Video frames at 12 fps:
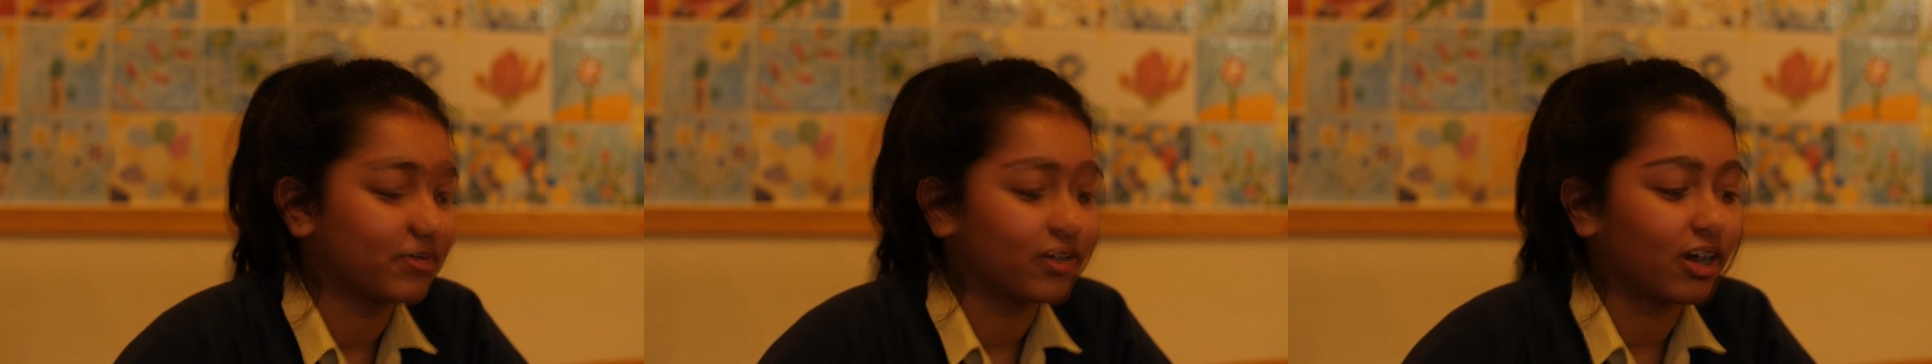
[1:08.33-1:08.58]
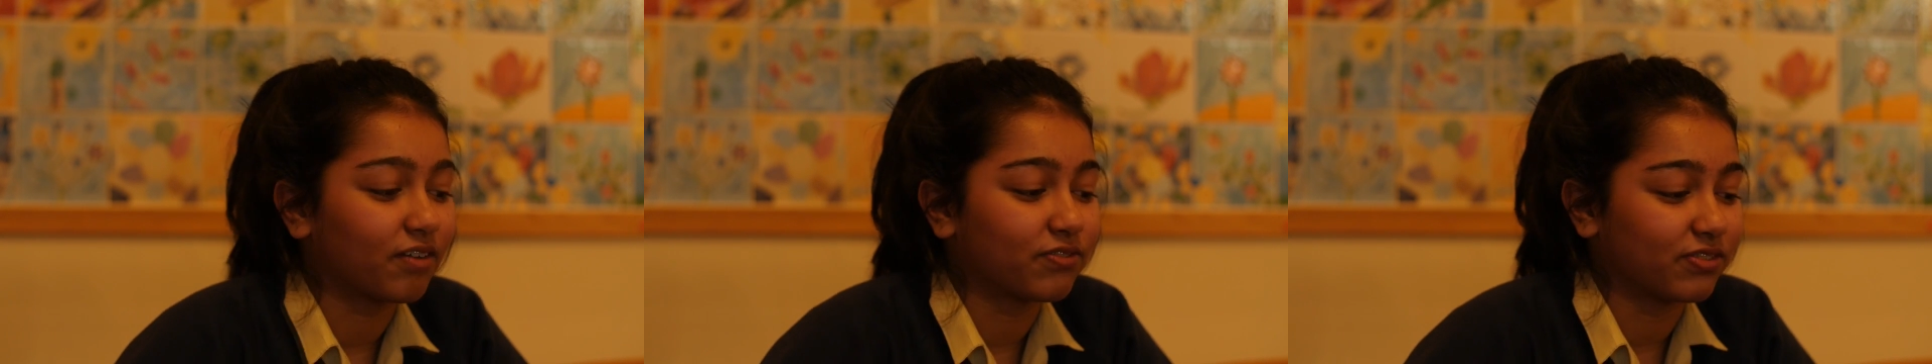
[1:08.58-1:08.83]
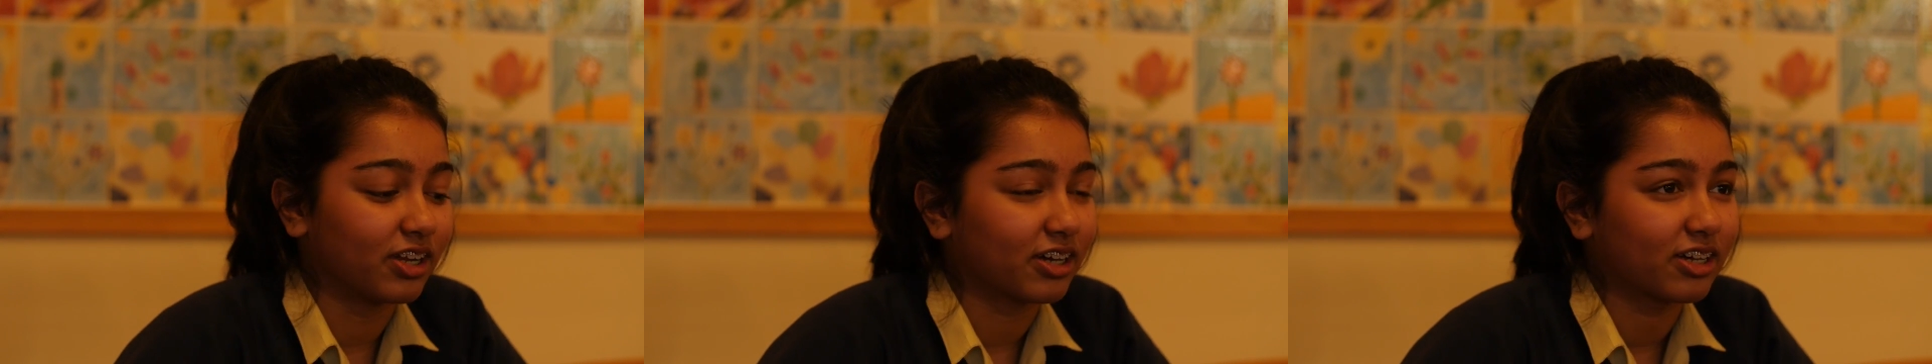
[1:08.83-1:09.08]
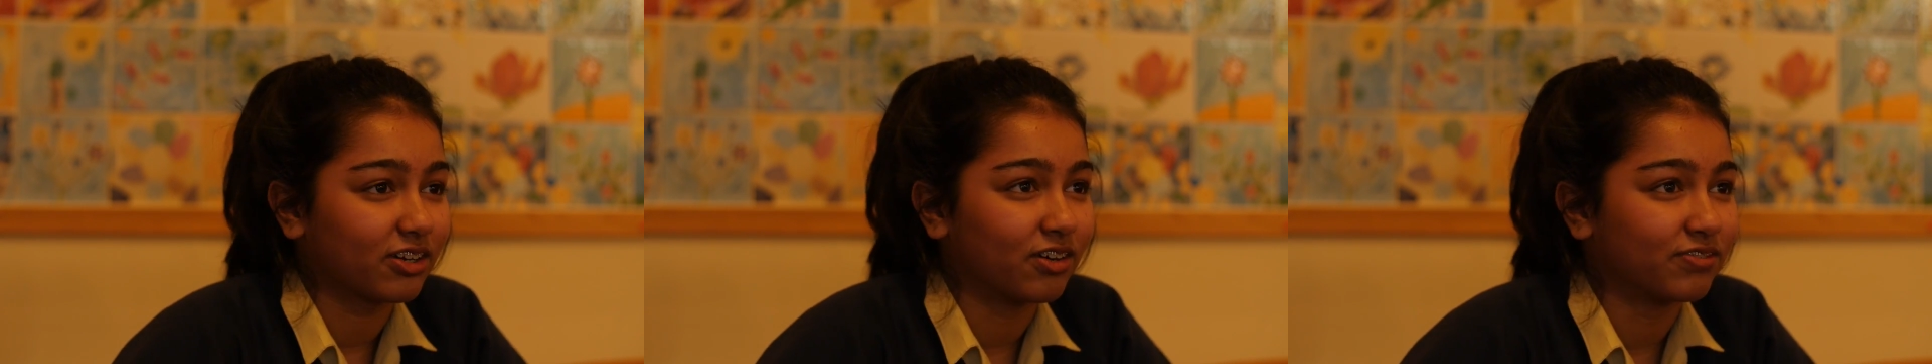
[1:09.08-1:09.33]
I've
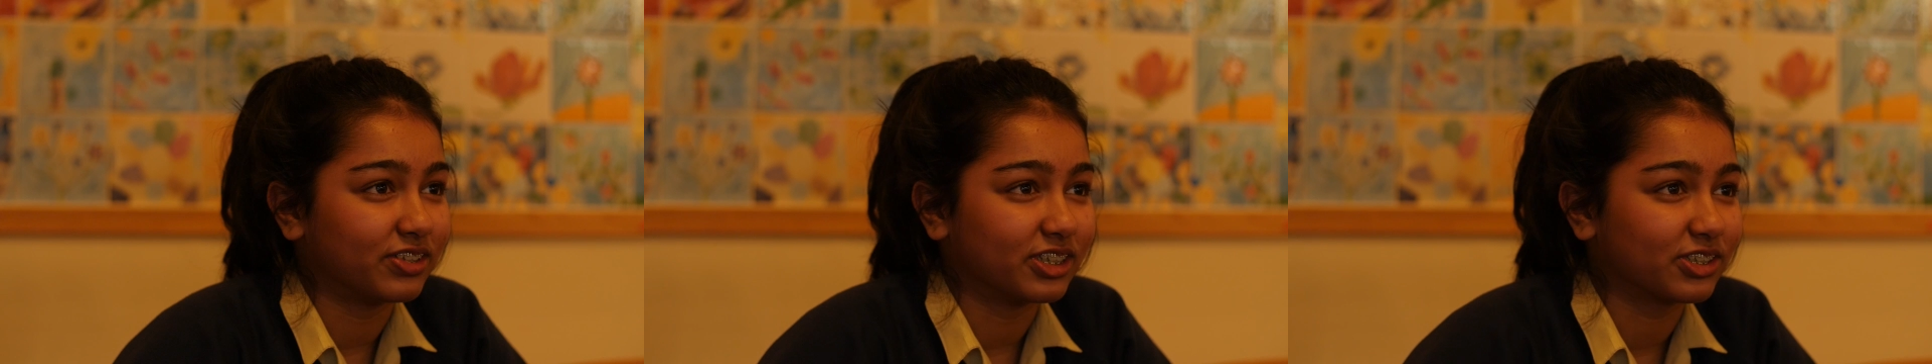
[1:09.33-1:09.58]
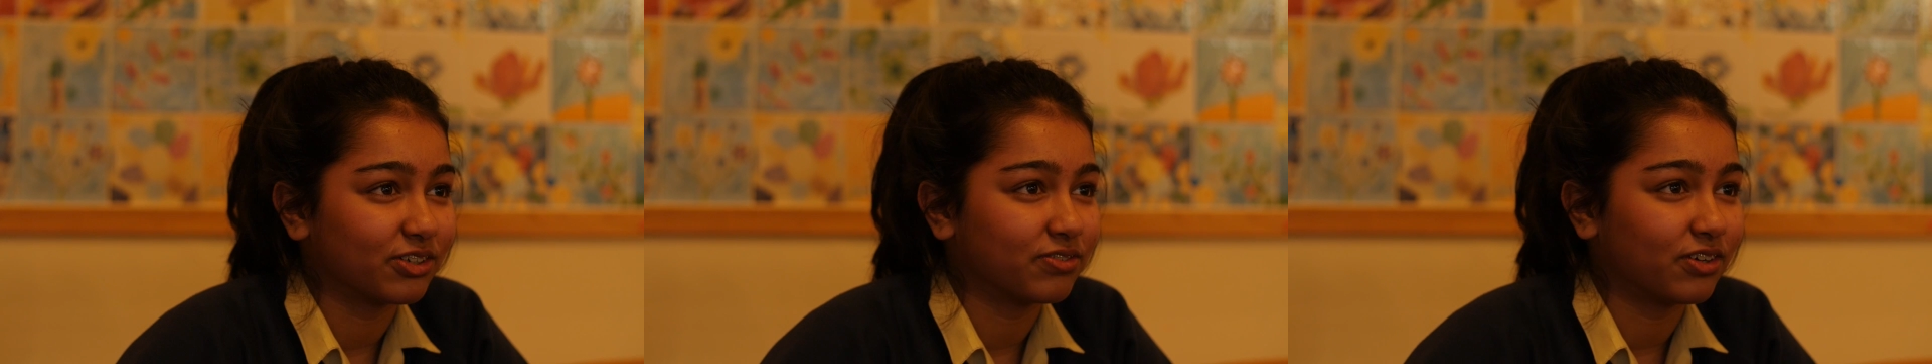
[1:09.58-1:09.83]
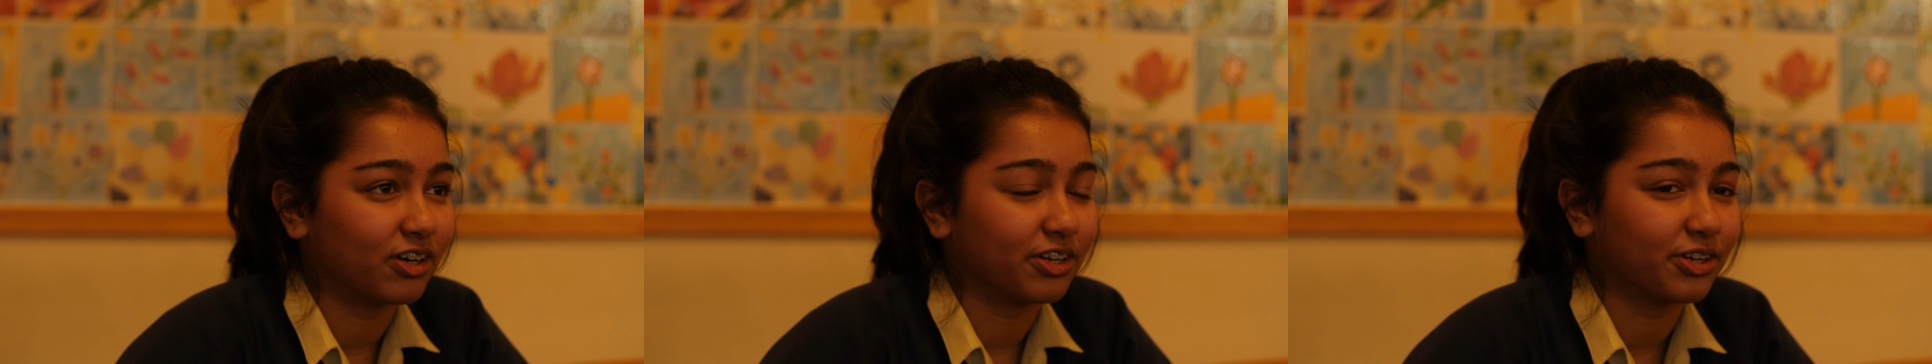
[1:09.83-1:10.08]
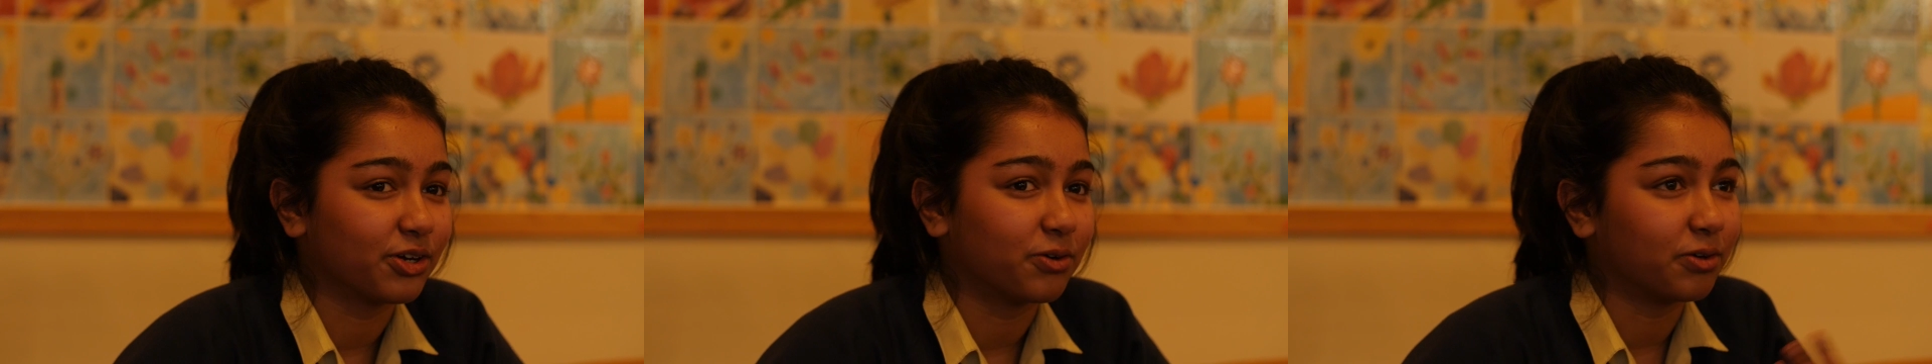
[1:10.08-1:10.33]
like loved it so far and
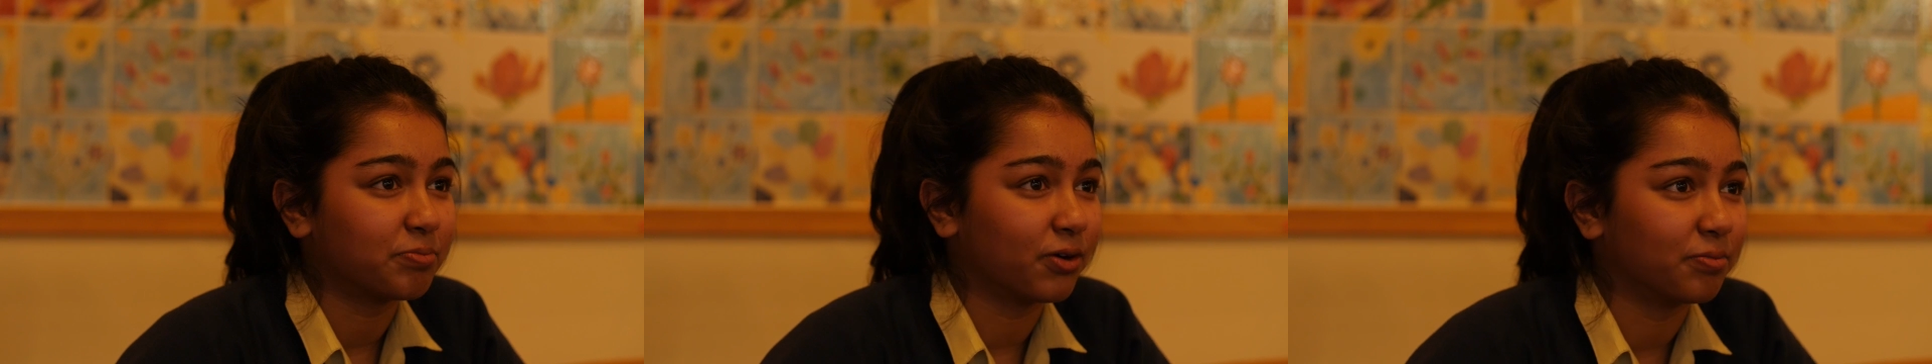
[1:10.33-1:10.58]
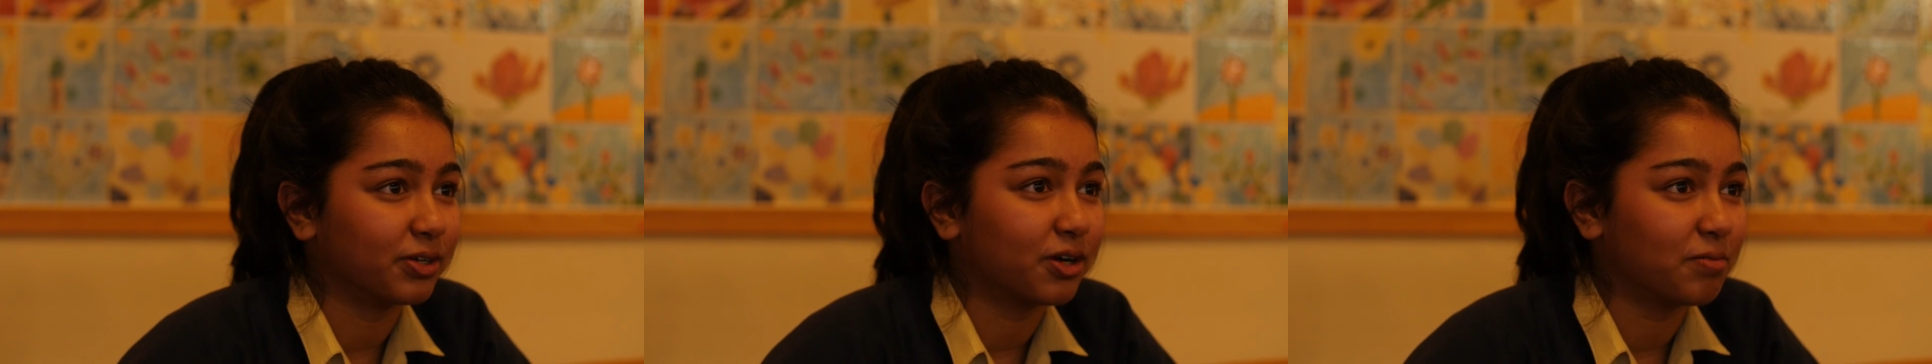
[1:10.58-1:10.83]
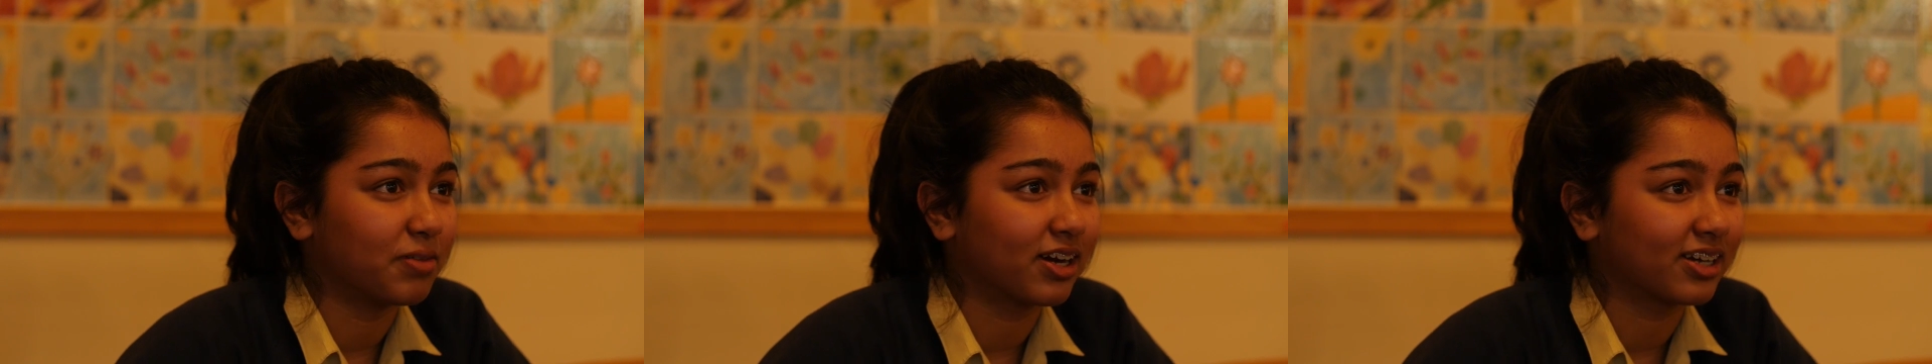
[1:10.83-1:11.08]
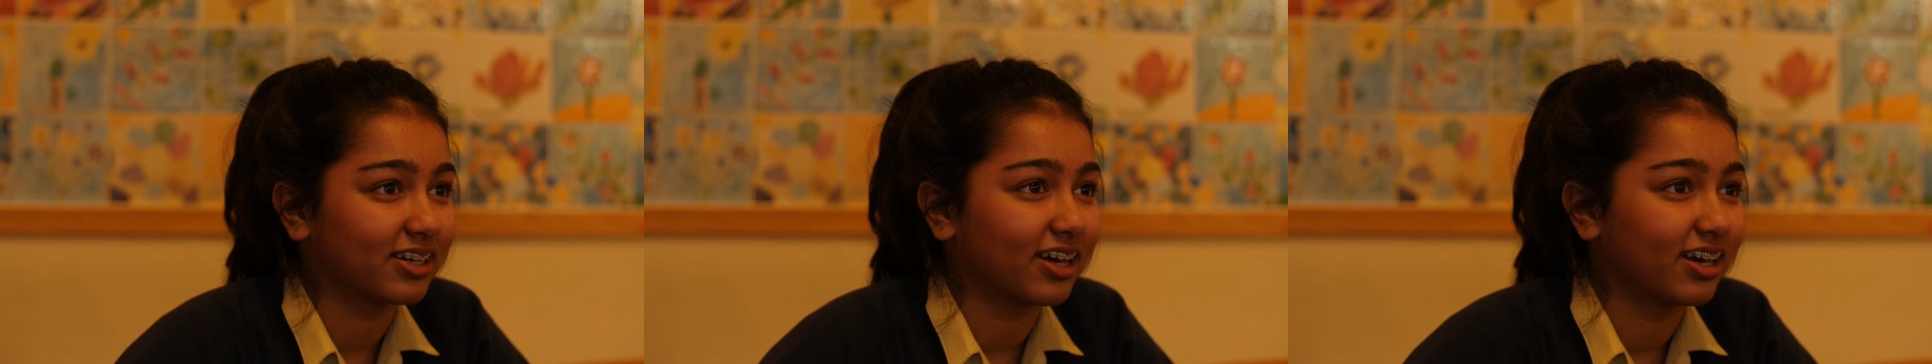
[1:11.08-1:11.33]
I know I'll probably come
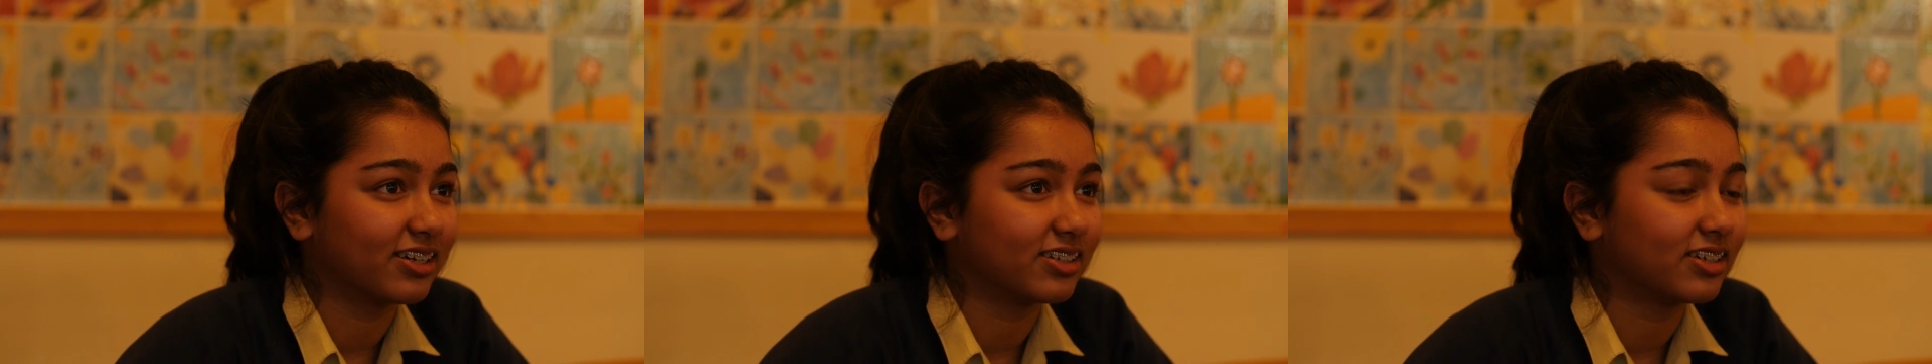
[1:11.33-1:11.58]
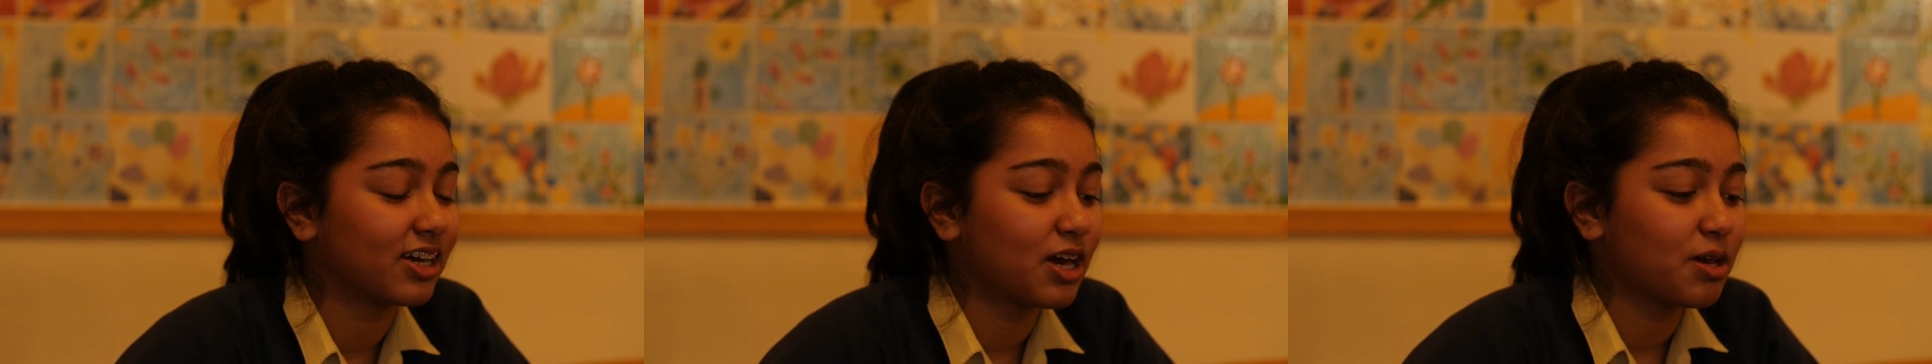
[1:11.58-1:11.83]
back again